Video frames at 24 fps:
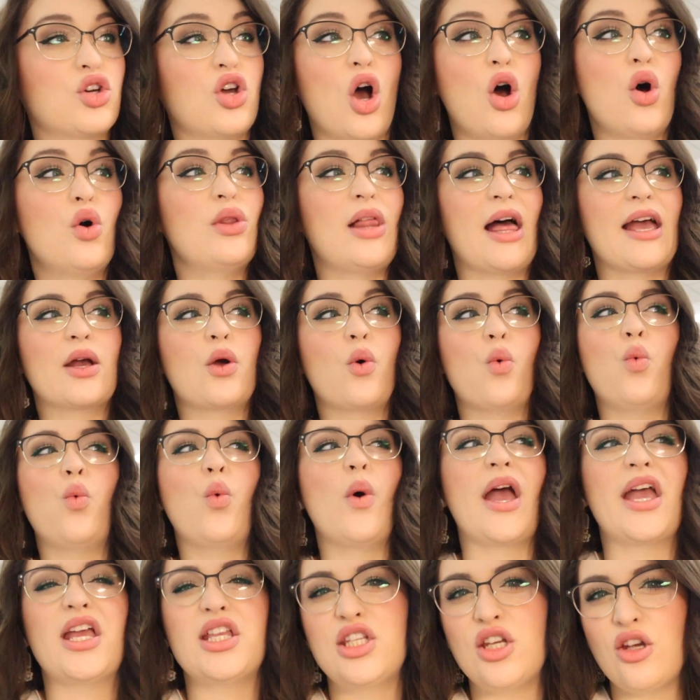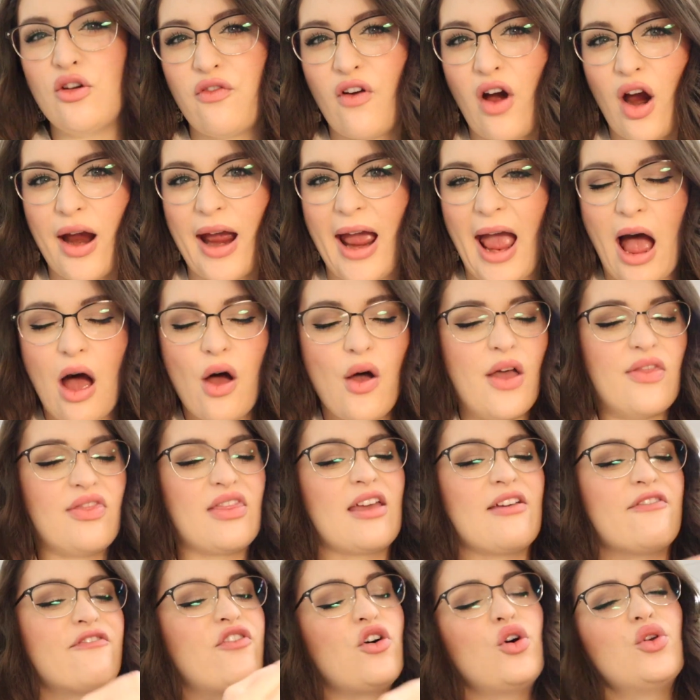go like way too far out and
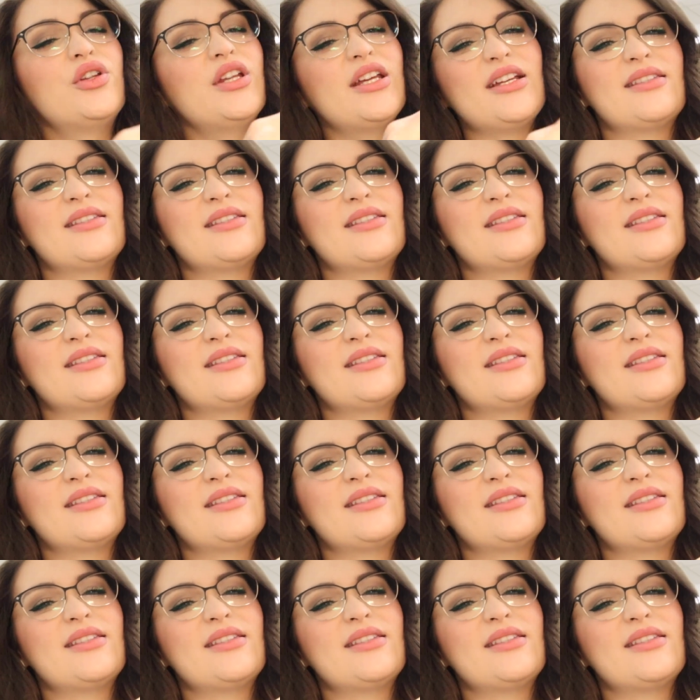they fold